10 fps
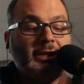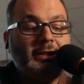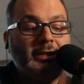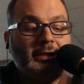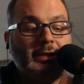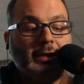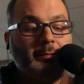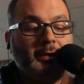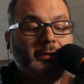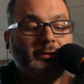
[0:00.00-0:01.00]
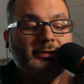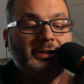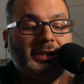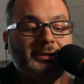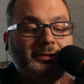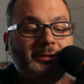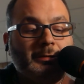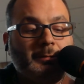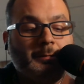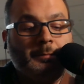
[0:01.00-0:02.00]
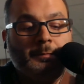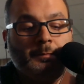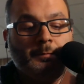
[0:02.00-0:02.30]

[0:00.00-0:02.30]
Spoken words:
That's on the middle selector.